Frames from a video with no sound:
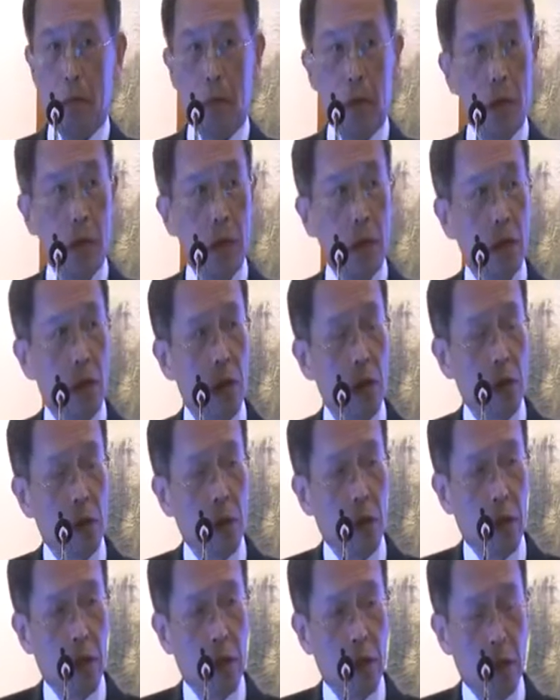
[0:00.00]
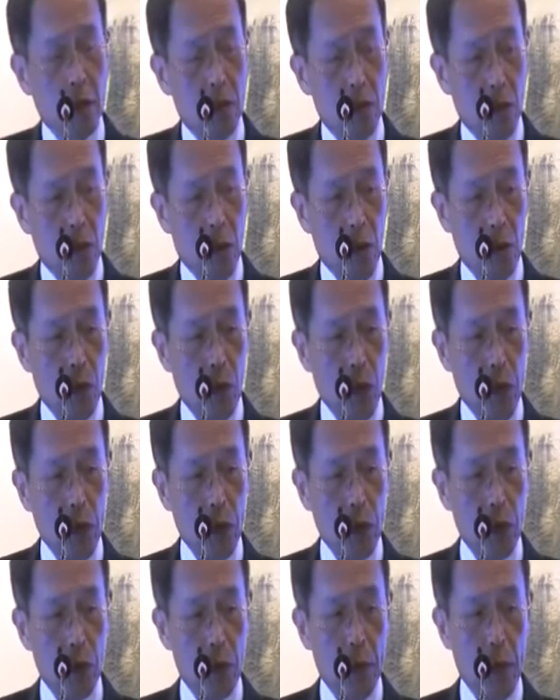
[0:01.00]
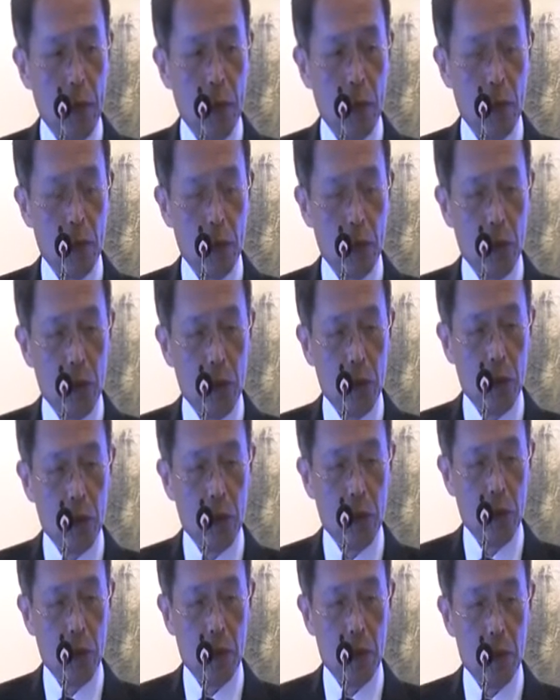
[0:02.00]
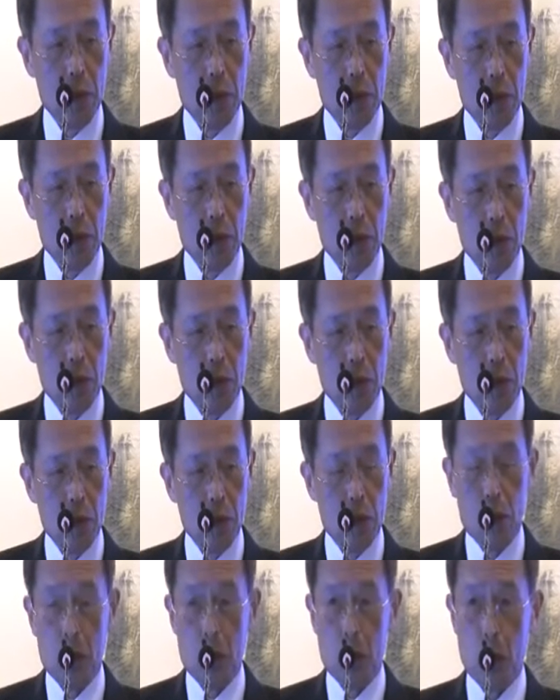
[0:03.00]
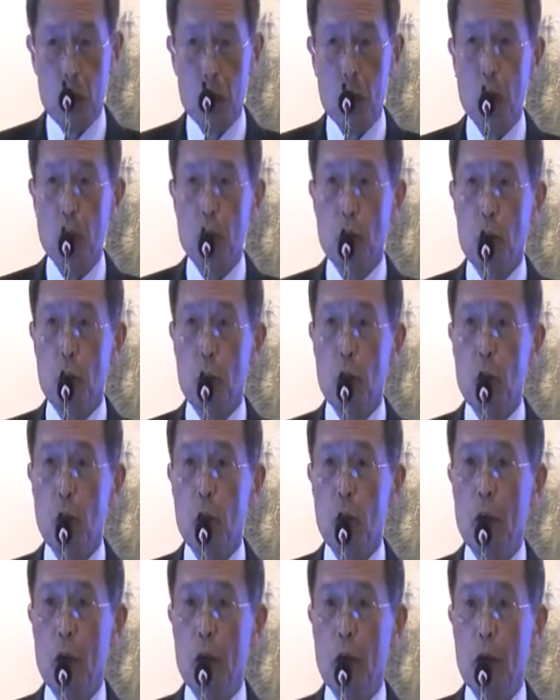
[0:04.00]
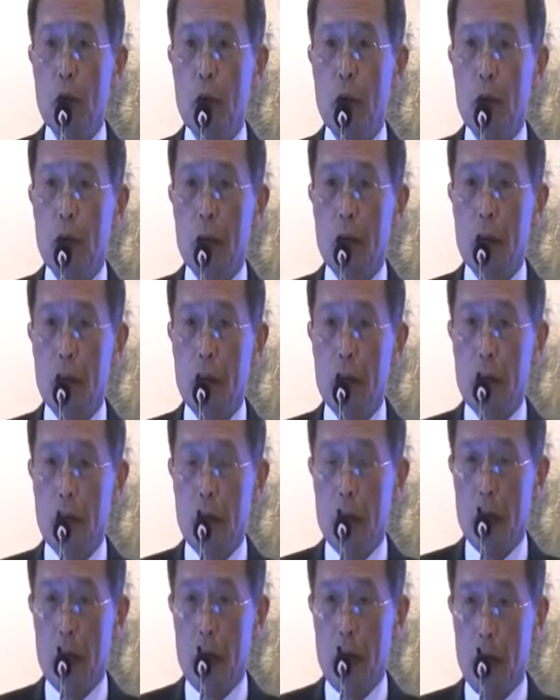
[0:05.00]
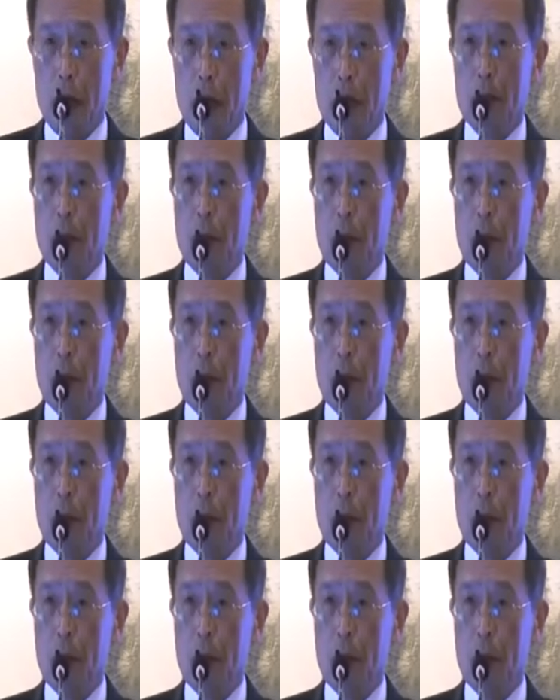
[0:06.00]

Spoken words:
let's say, for you to be able to produce more high-value